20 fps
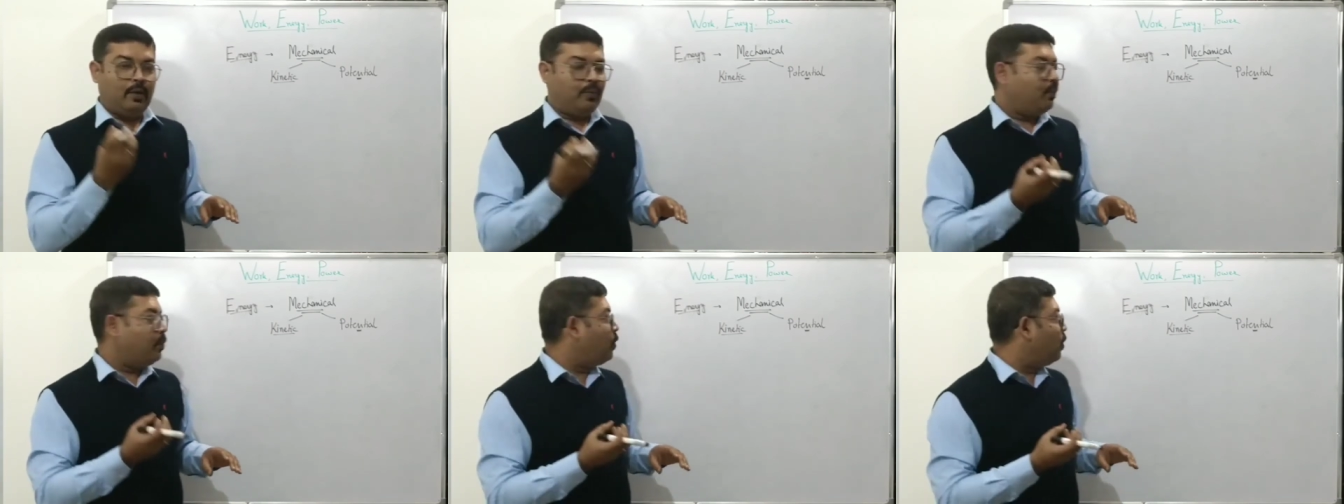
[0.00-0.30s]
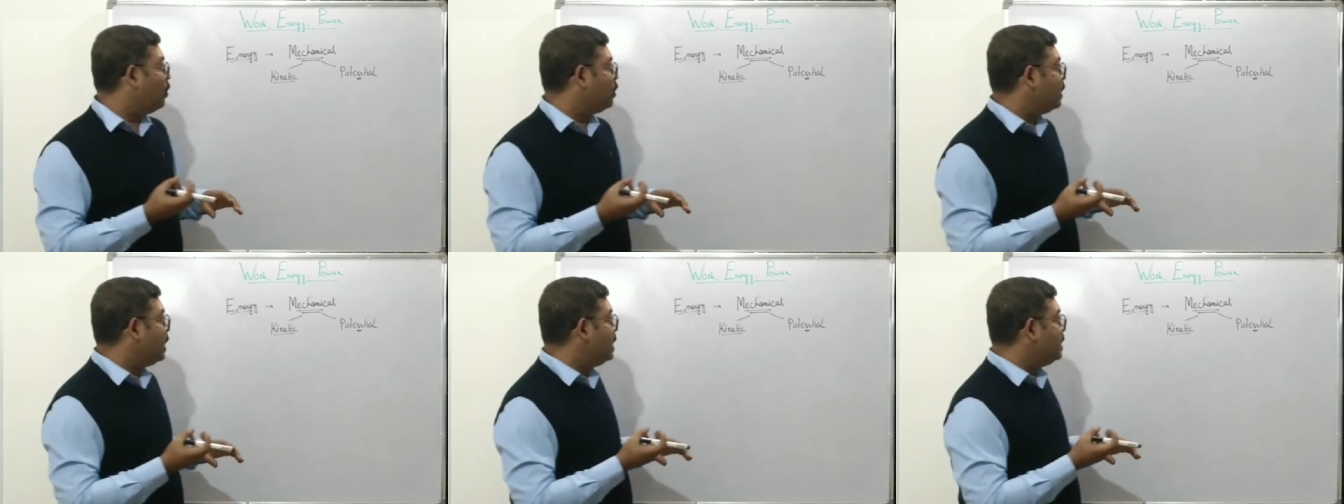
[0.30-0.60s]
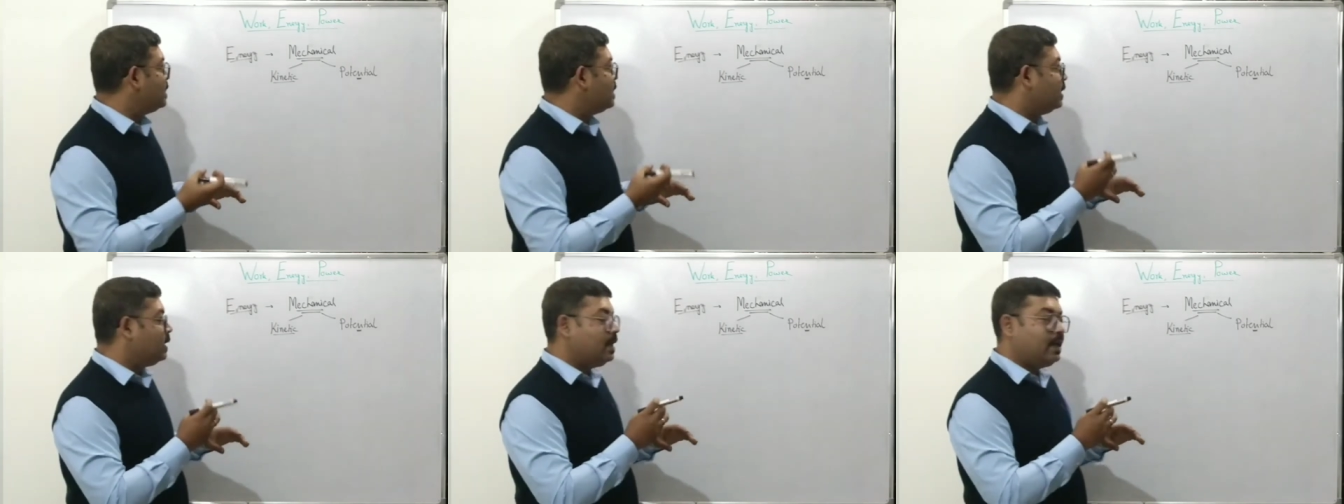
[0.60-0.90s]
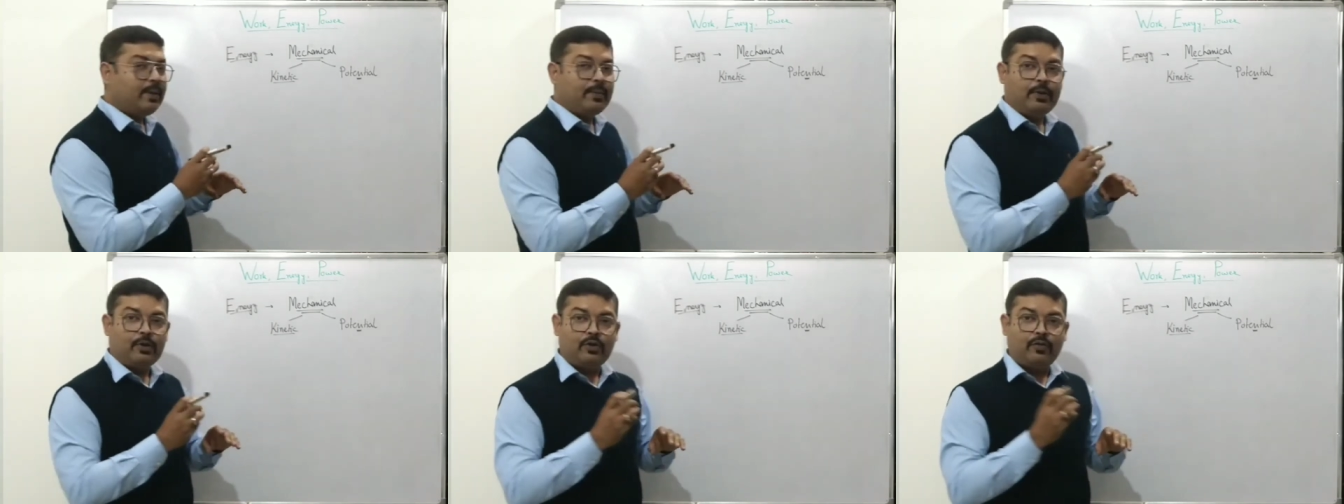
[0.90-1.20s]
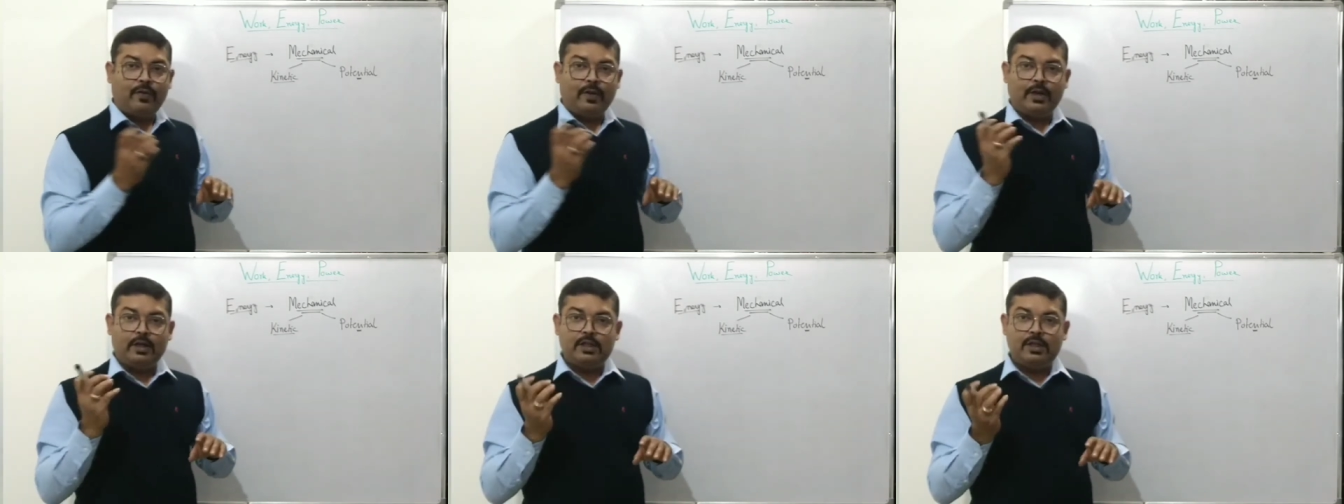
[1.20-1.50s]
contains certain amount of
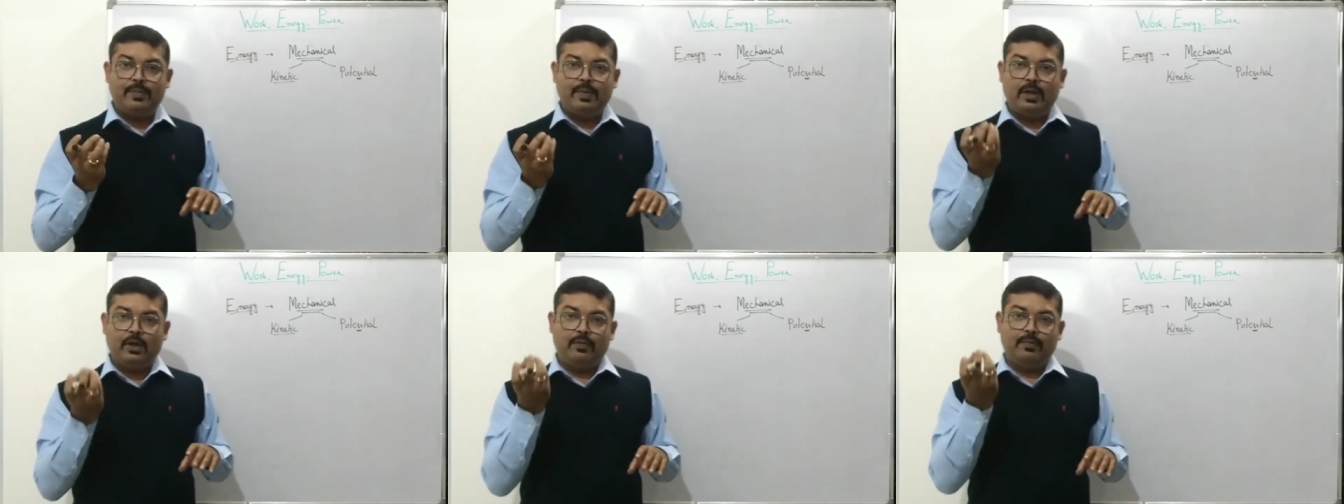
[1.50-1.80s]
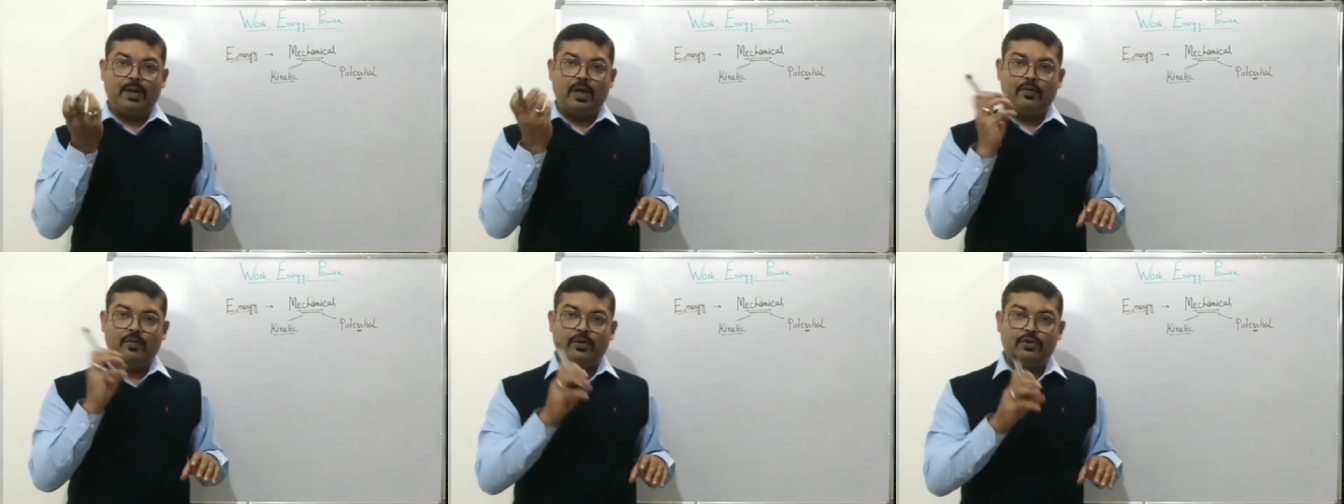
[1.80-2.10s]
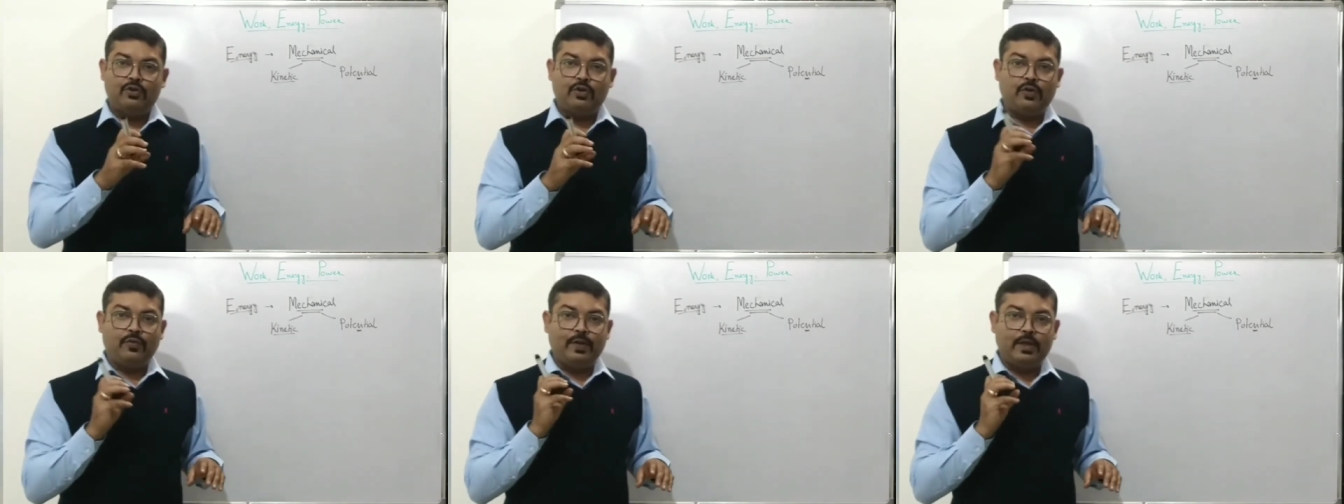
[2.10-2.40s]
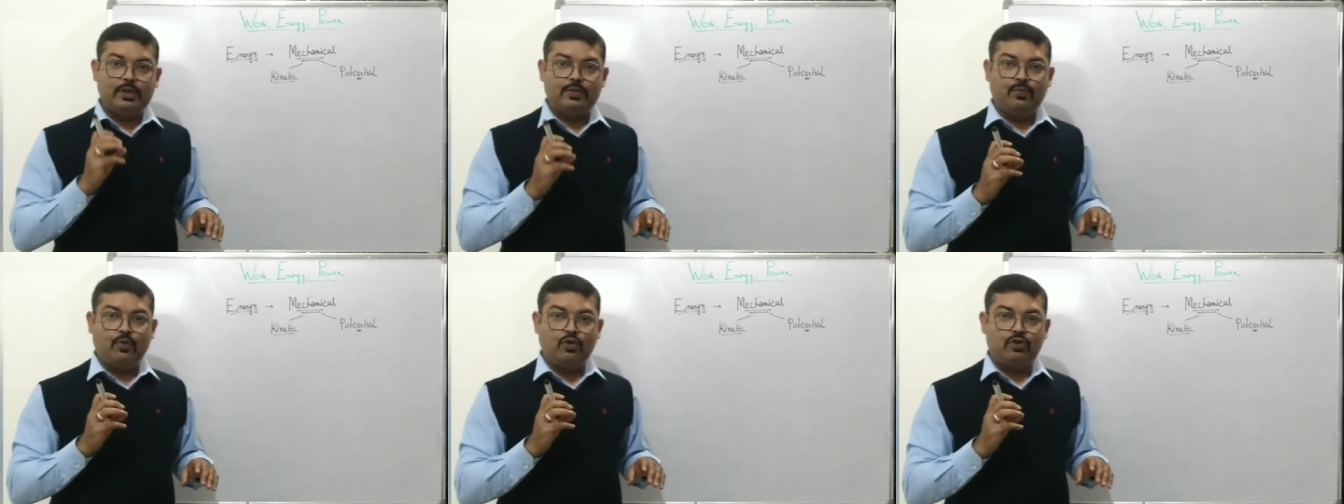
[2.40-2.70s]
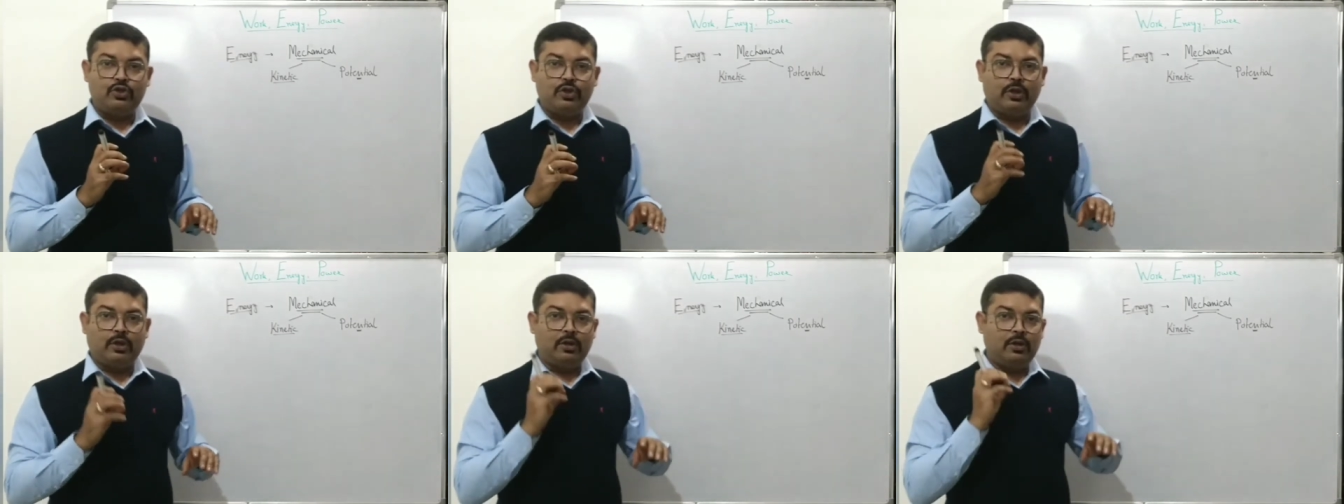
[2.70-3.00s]
energy by virtue of its
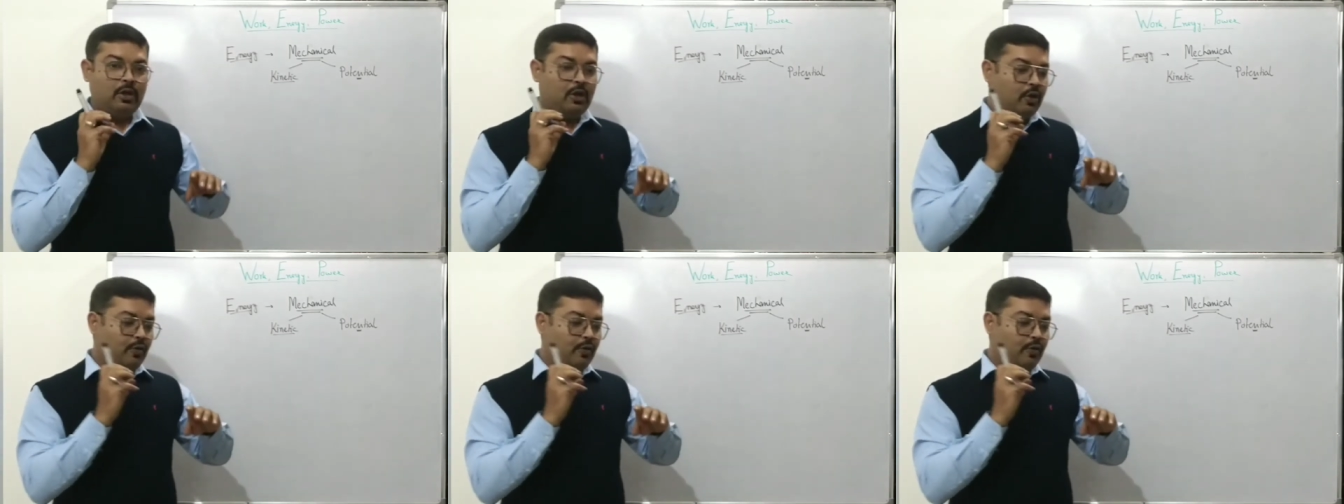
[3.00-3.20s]
motion,